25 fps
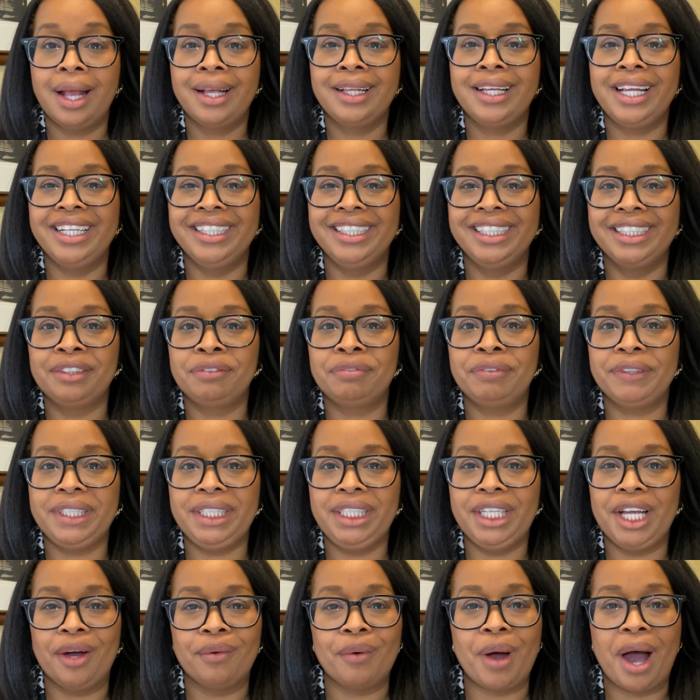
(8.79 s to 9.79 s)
In this
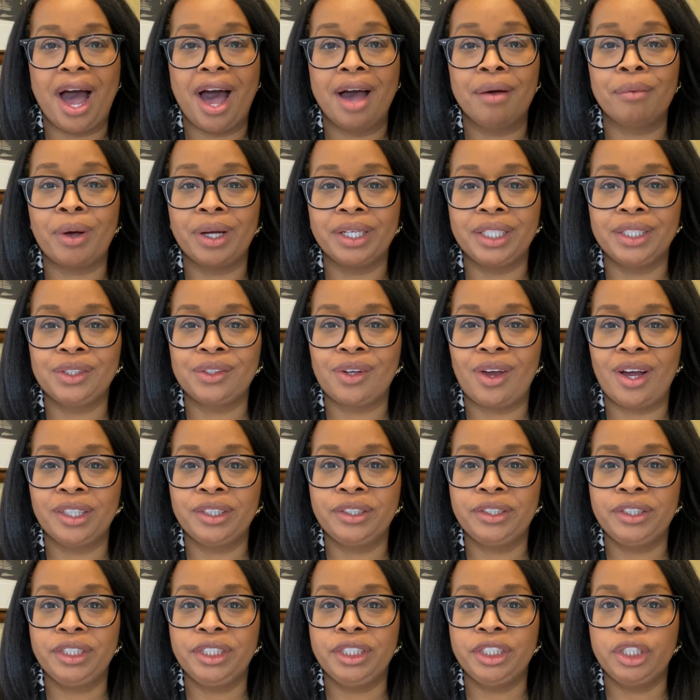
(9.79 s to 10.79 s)
video, I'm going to
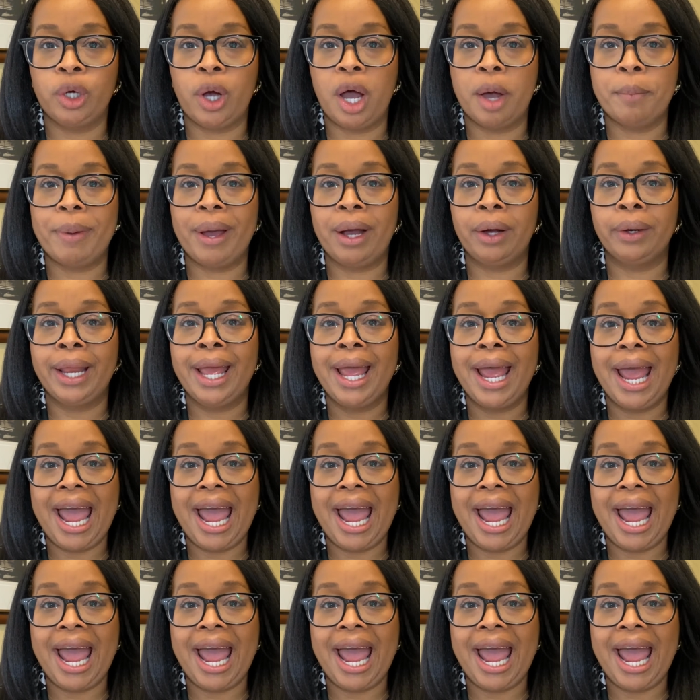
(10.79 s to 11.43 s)
talk to you about